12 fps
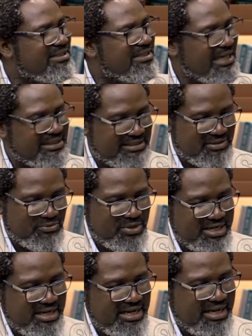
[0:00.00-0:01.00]
It uh, takes a
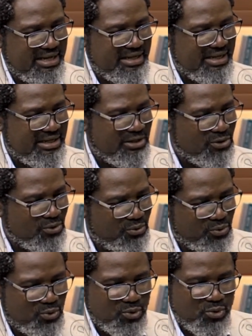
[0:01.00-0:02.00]
reader
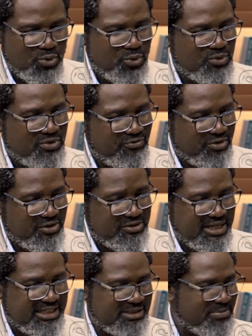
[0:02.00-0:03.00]
through the
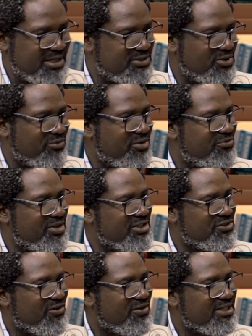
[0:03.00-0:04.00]
various aspects of
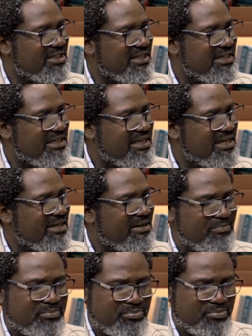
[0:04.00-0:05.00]
aviation,
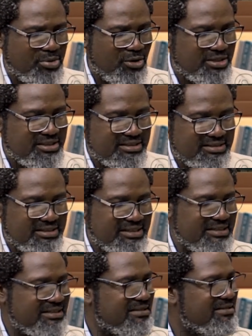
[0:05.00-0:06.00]

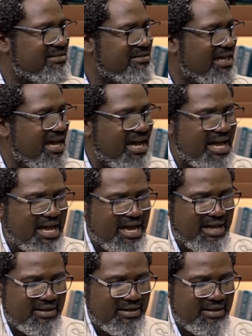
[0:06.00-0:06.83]
policies, yeah.